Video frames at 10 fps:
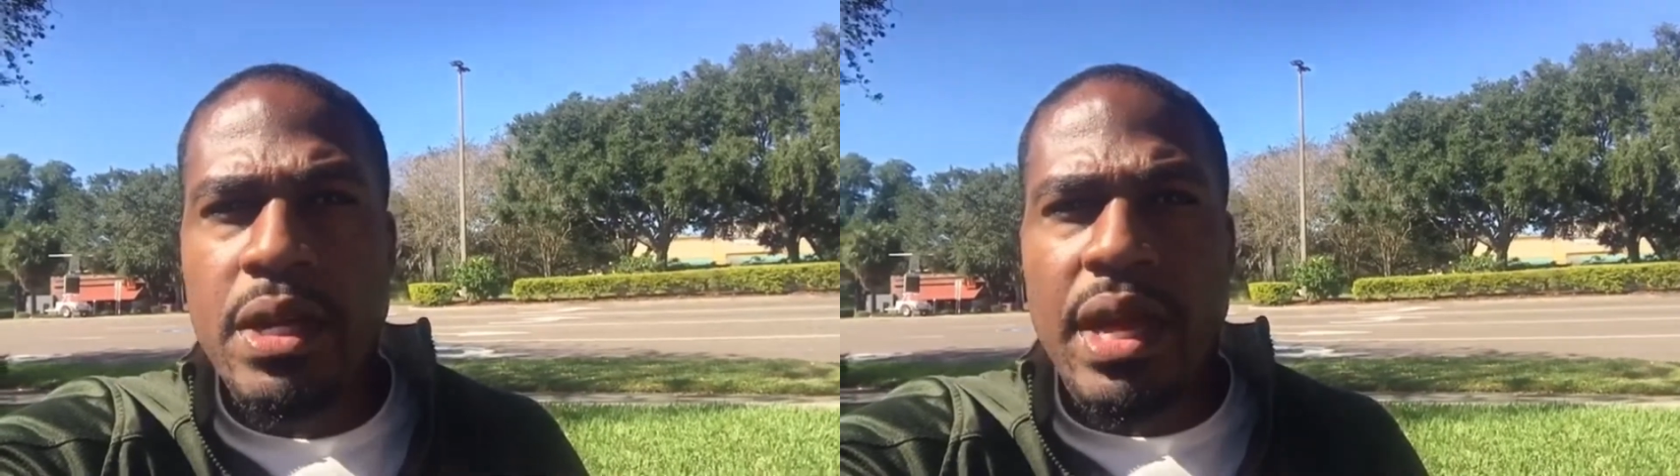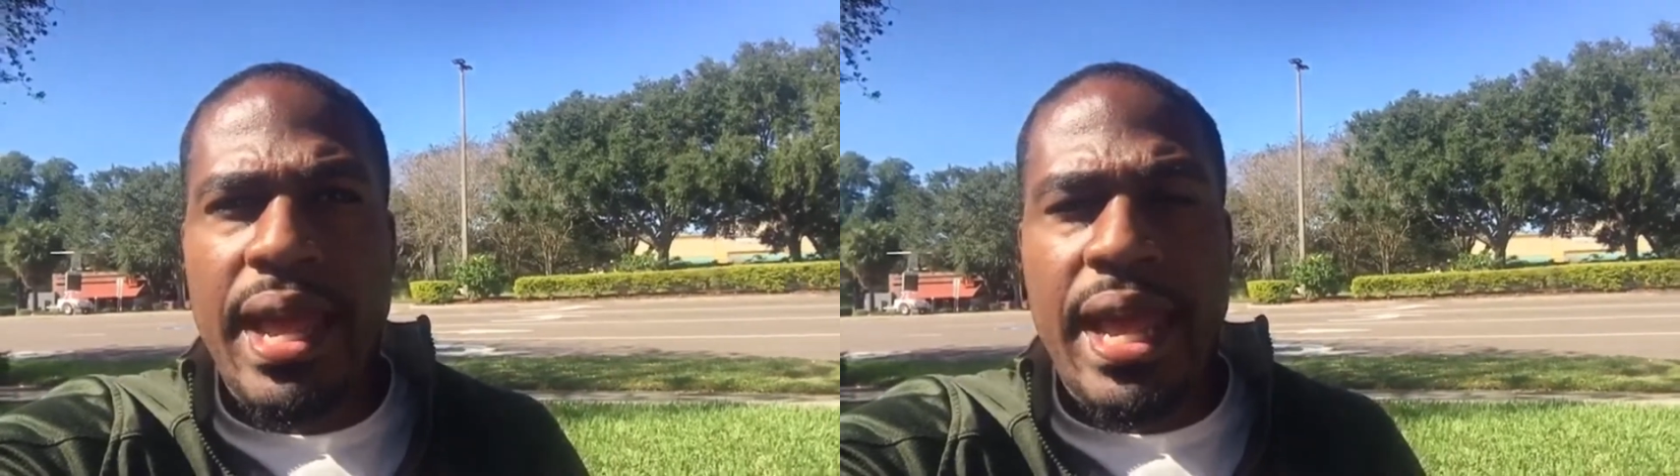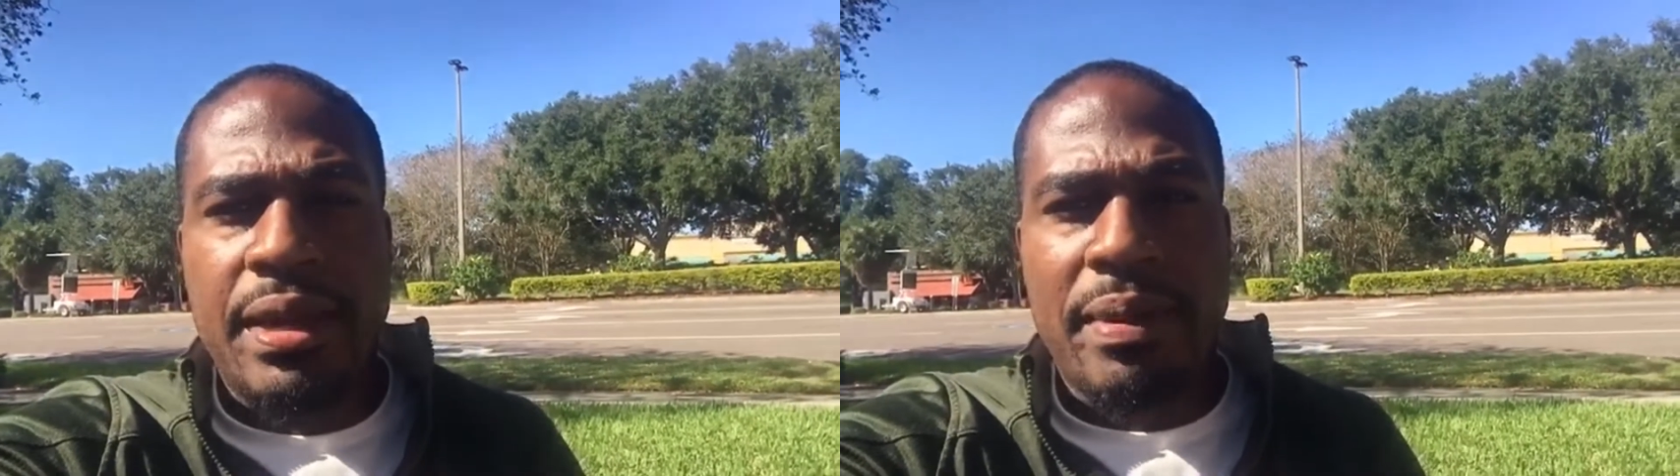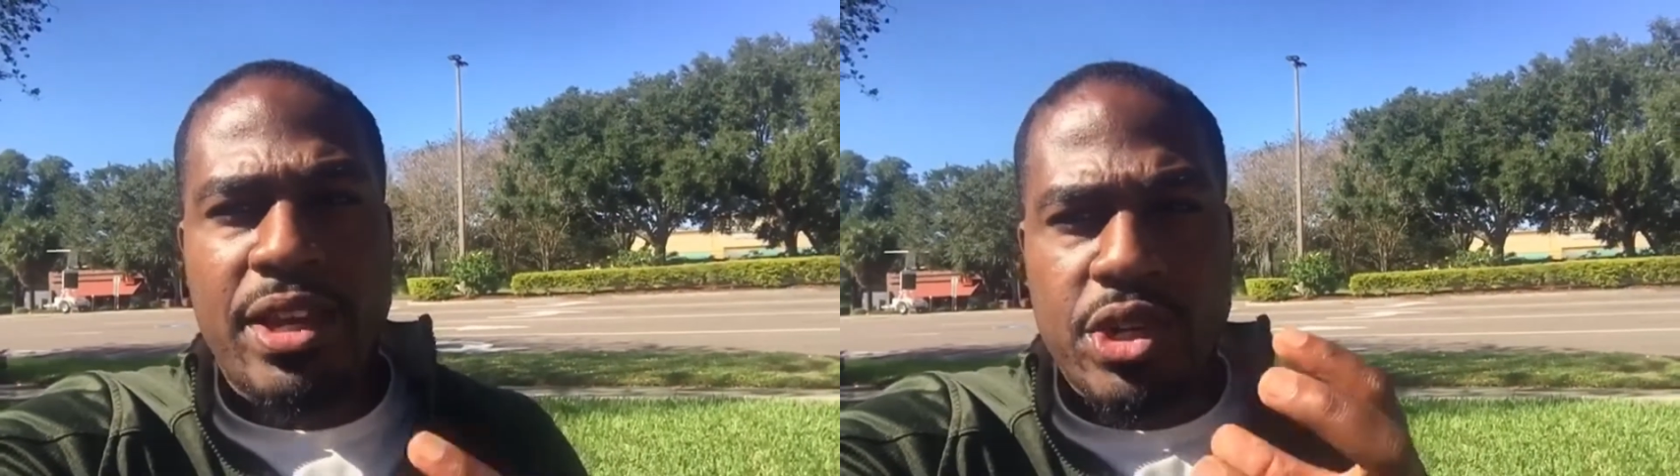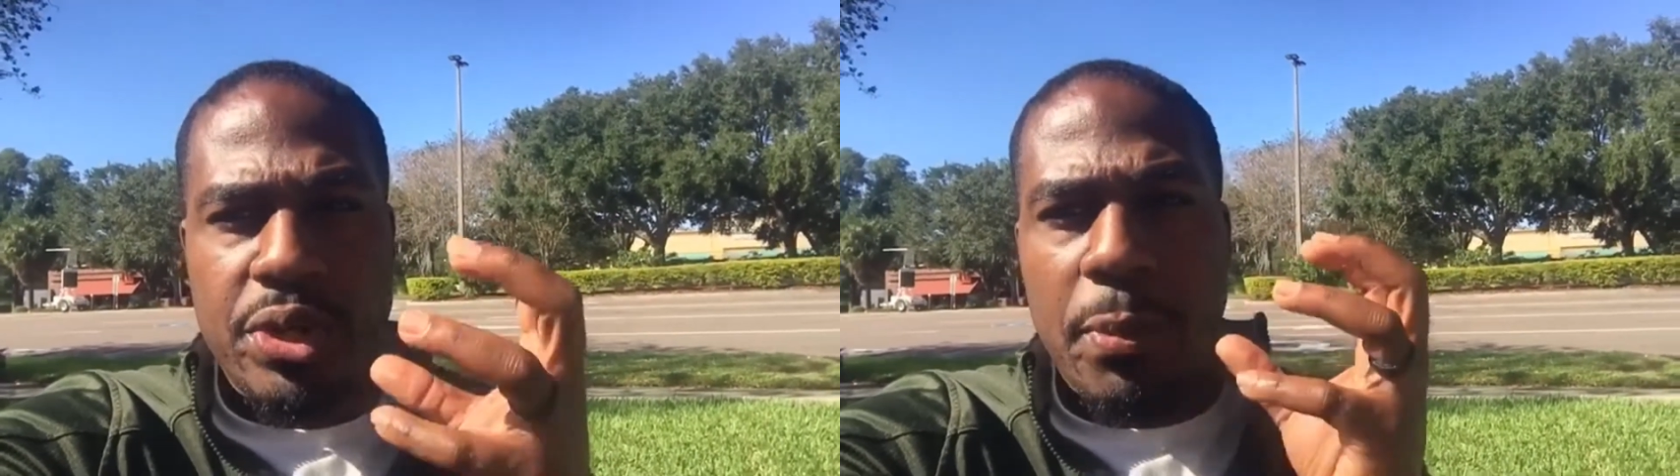and make
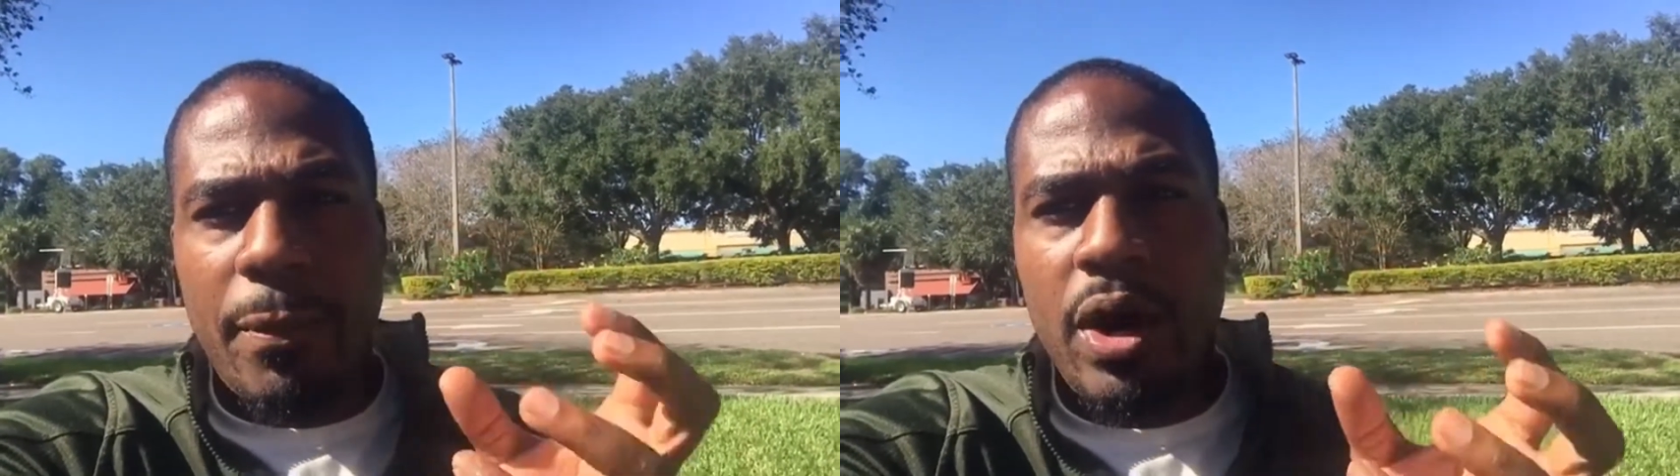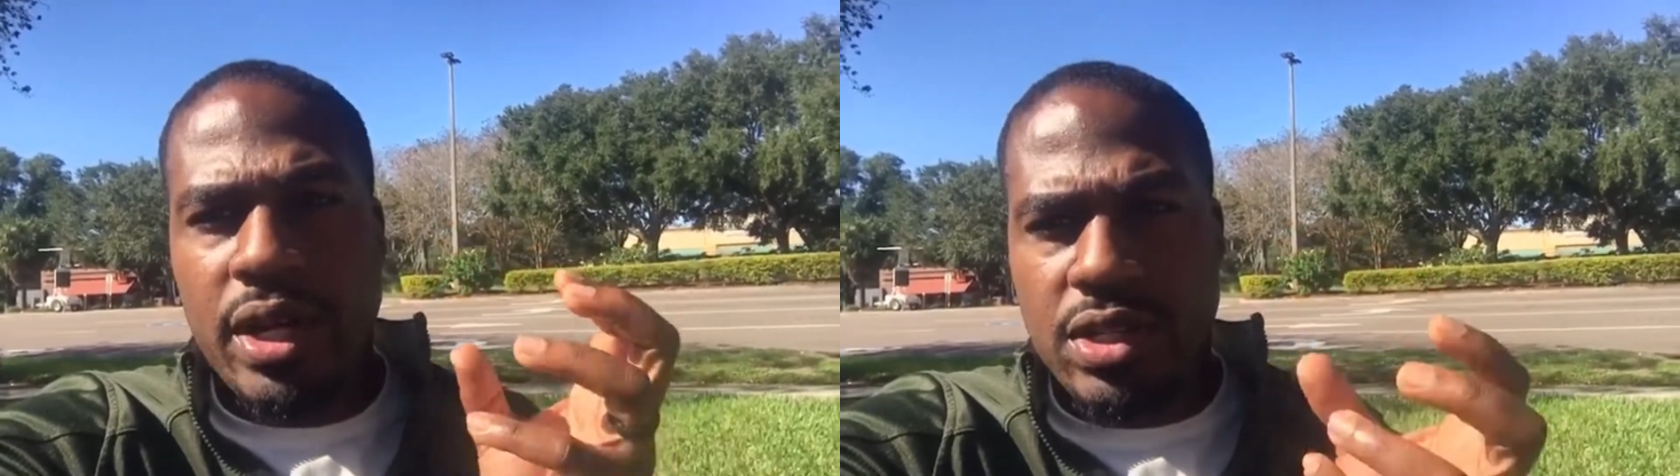sure you market